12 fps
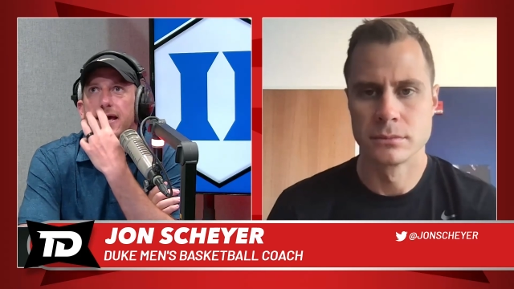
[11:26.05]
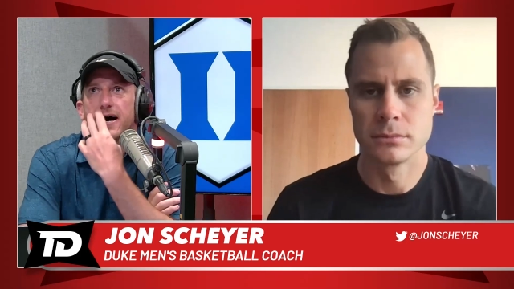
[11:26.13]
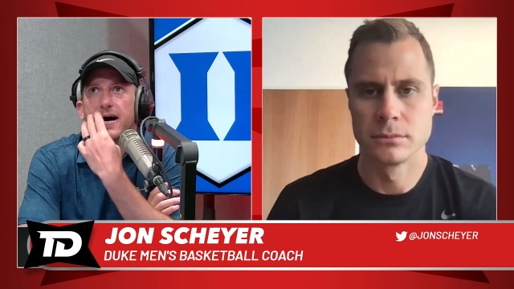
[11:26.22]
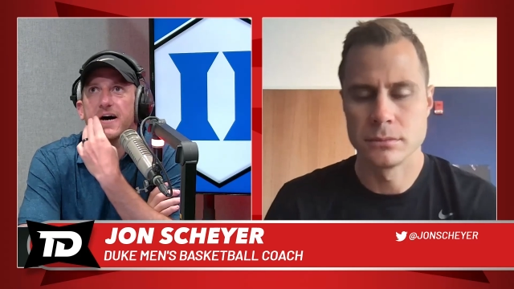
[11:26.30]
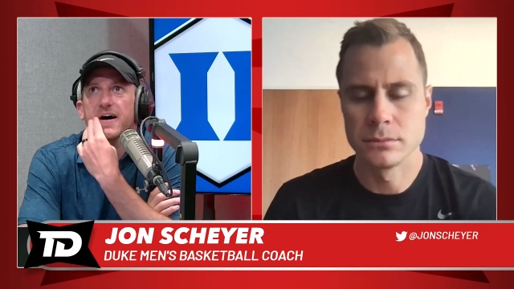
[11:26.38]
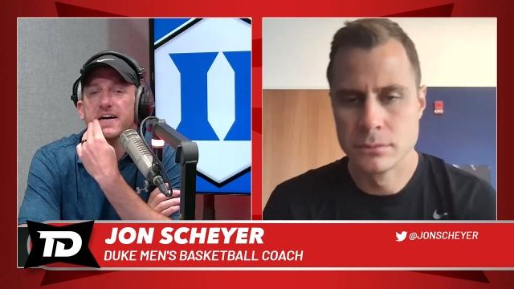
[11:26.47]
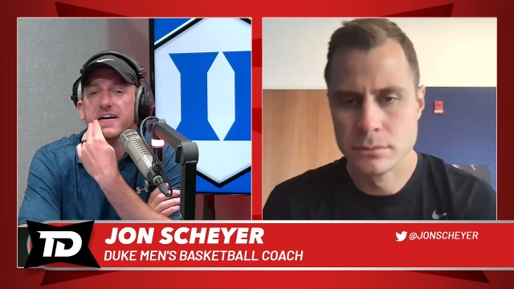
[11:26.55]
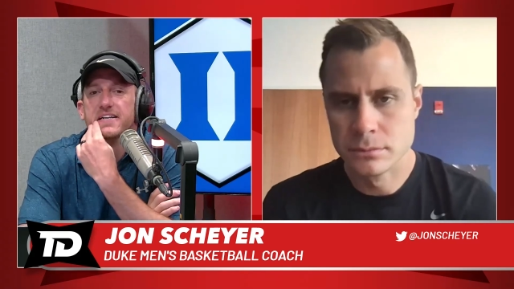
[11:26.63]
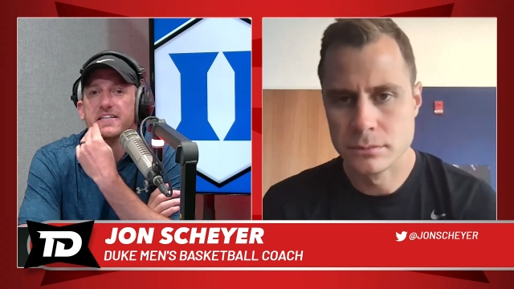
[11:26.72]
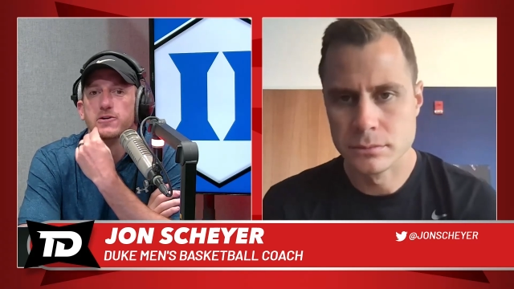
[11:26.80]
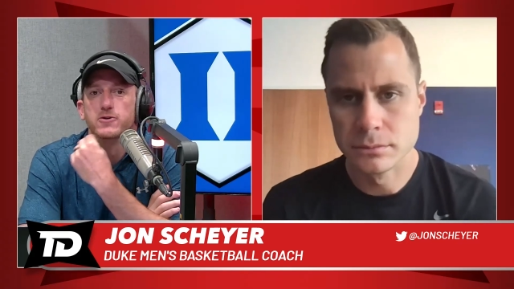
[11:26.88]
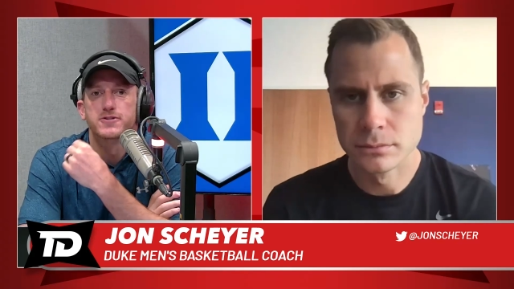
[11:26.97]
Speaker 1: Uh,
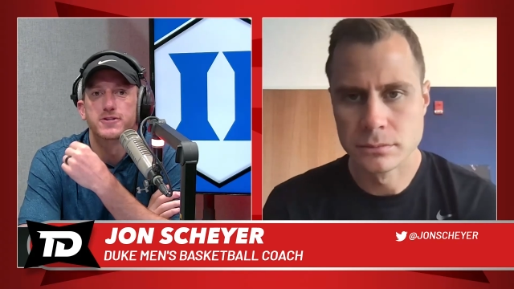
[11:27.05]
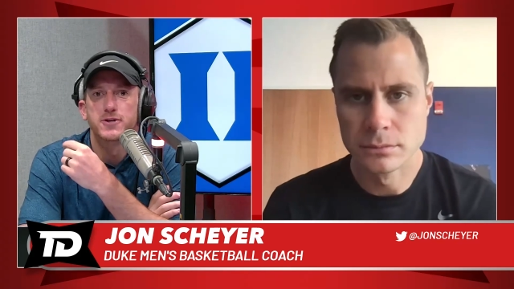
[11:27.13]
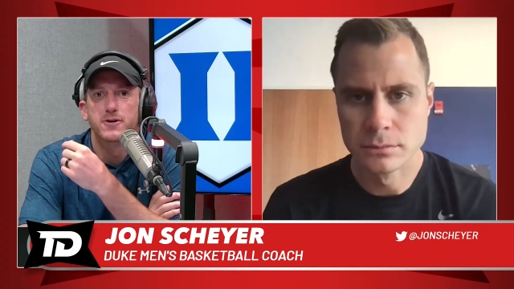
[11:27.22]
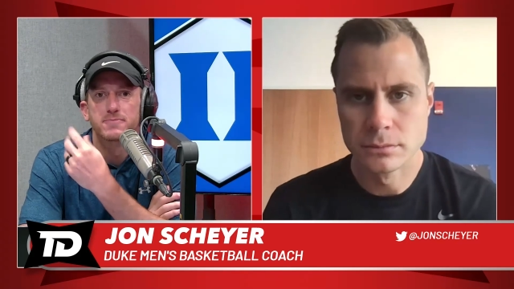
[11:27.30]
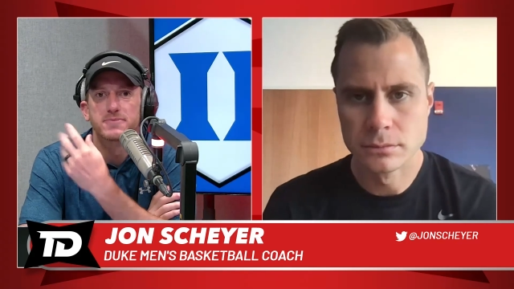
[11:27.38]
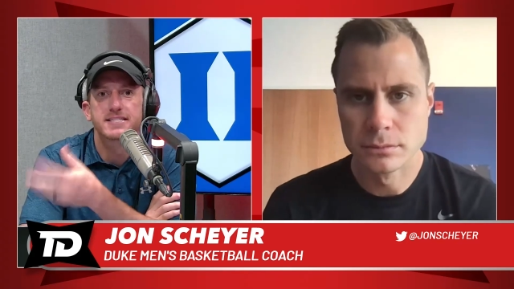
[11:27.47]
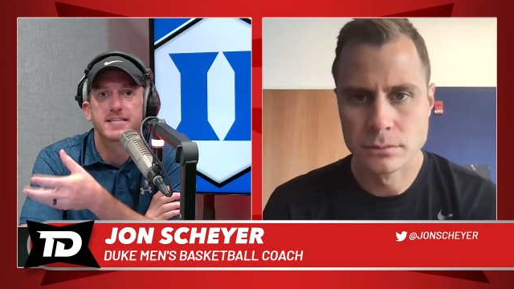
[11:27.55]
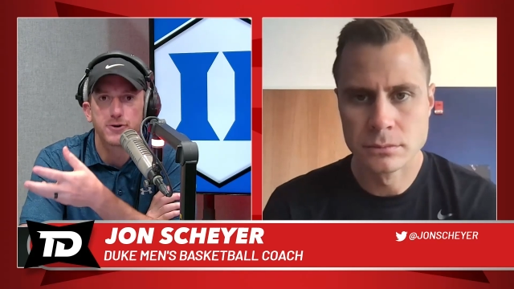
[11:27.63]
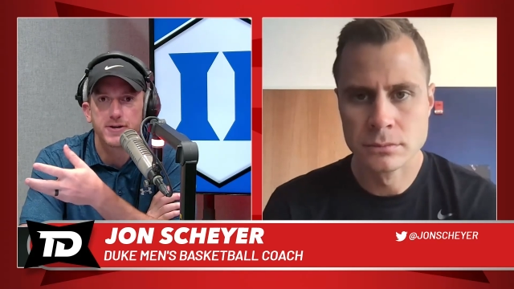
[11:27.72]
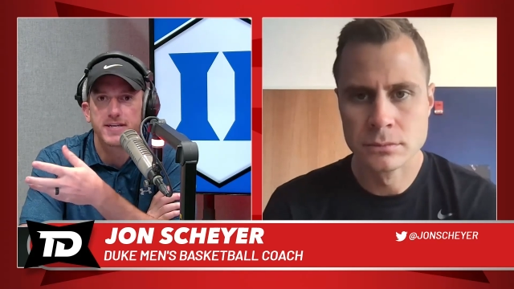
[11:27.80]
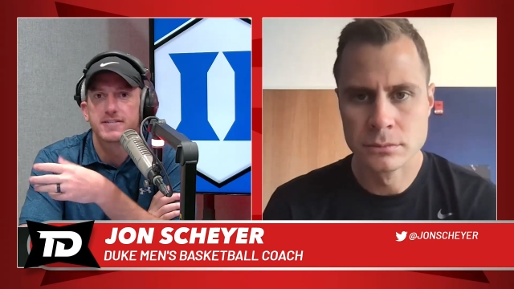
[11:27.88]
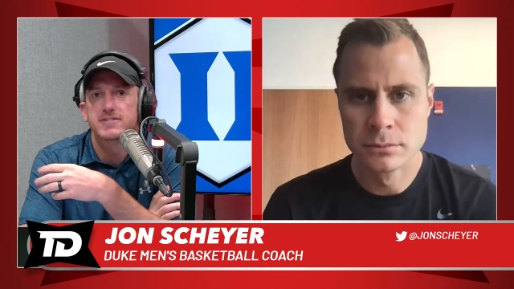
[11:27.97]
you used the term
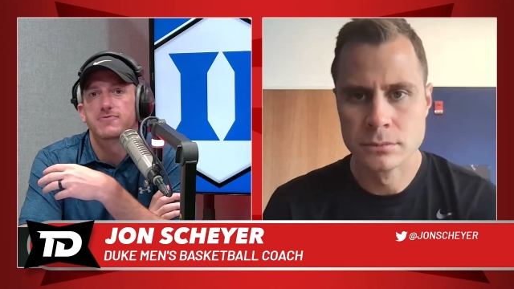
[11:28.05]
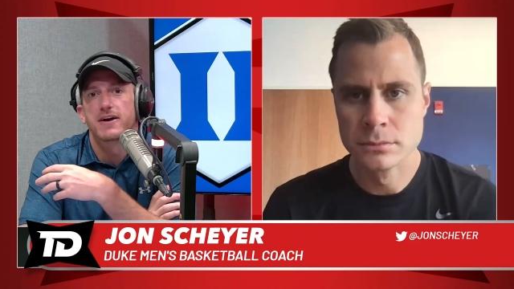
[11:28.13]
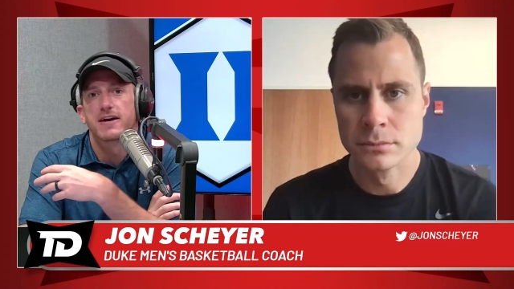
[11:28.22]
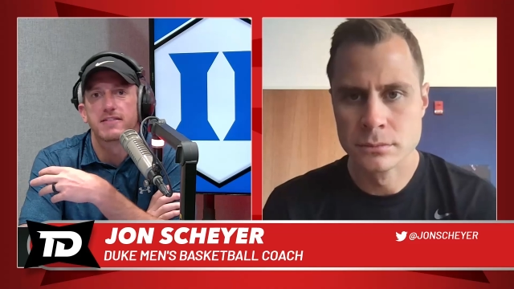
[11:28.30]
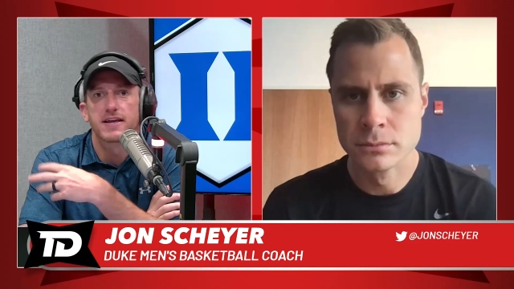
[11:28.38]
serious, right?